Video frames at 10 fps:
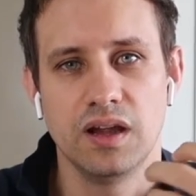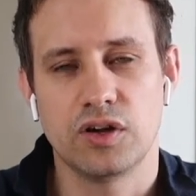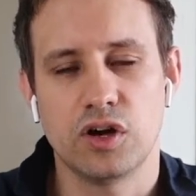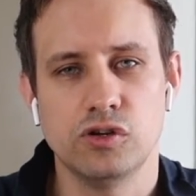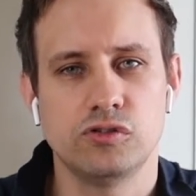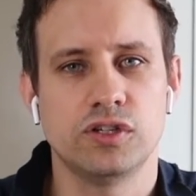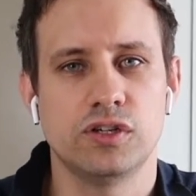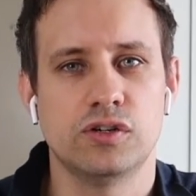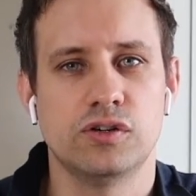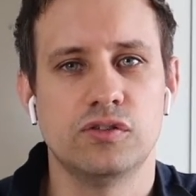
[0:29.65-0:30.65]
the culture
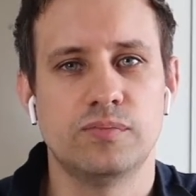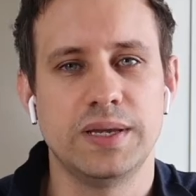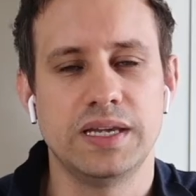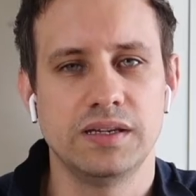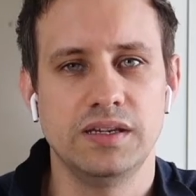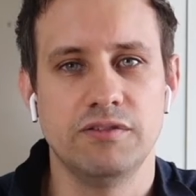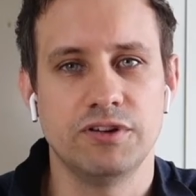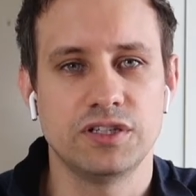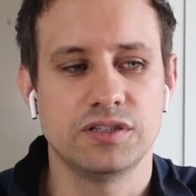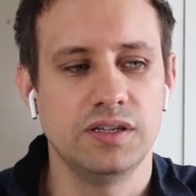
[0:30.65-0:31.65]
of Peking
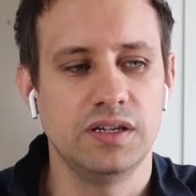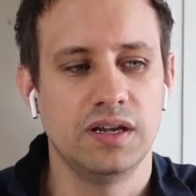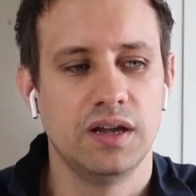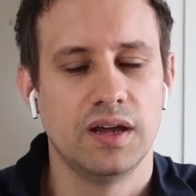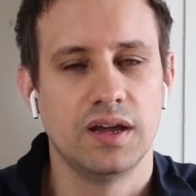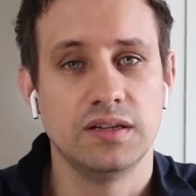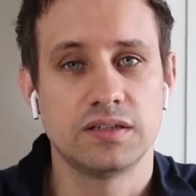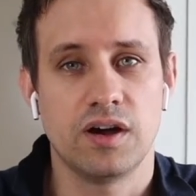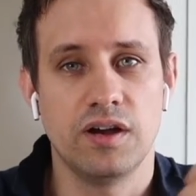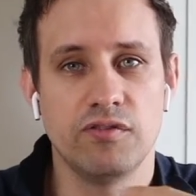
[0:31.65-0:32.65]
University is
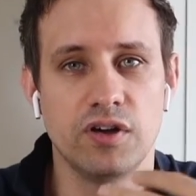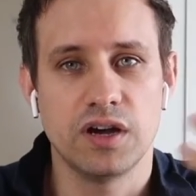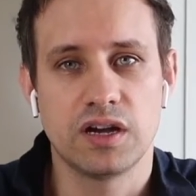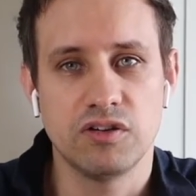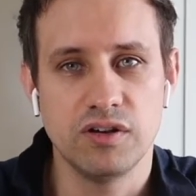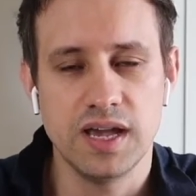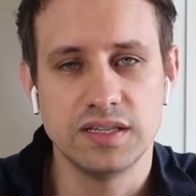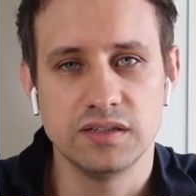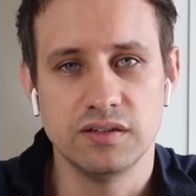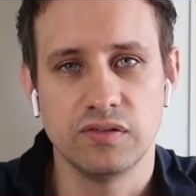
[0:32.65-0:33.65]
kind of very
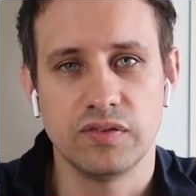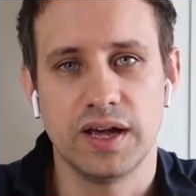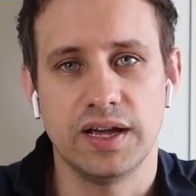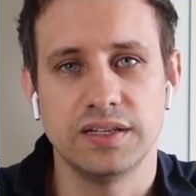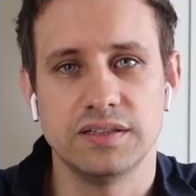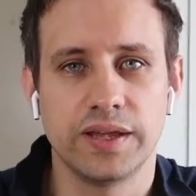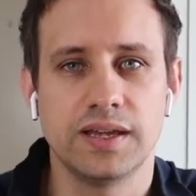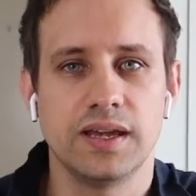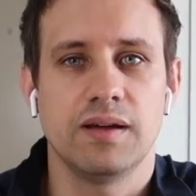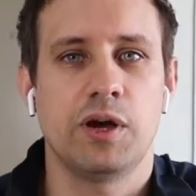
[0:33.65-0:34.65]
creative and
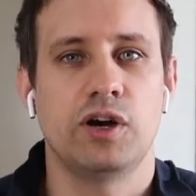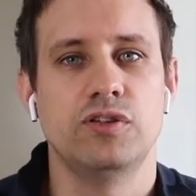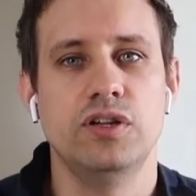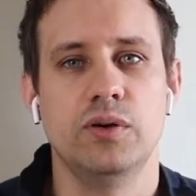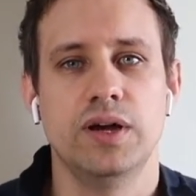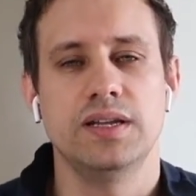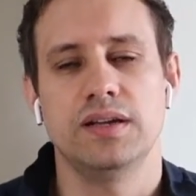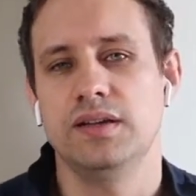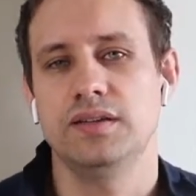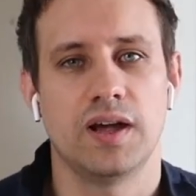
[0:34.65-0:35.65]
thinking about new
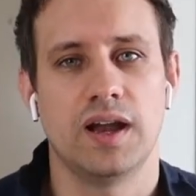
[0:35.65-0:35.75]
ideas.